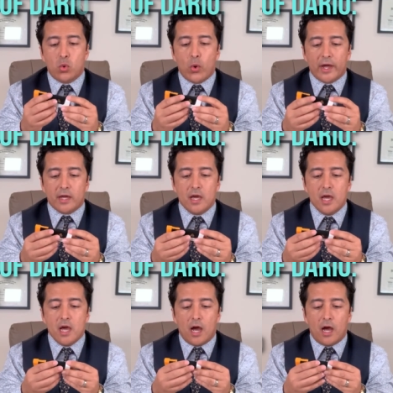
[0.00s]
quick.
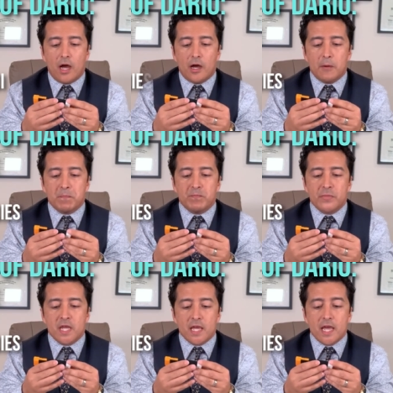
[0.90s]
Um,
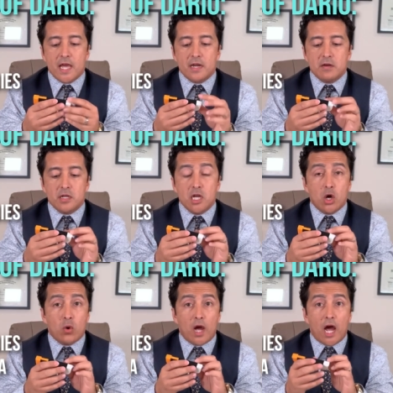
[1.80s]
and you
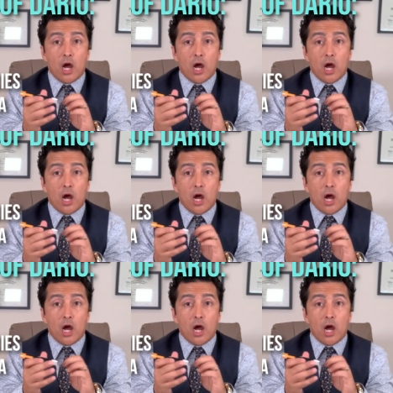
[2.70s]
know,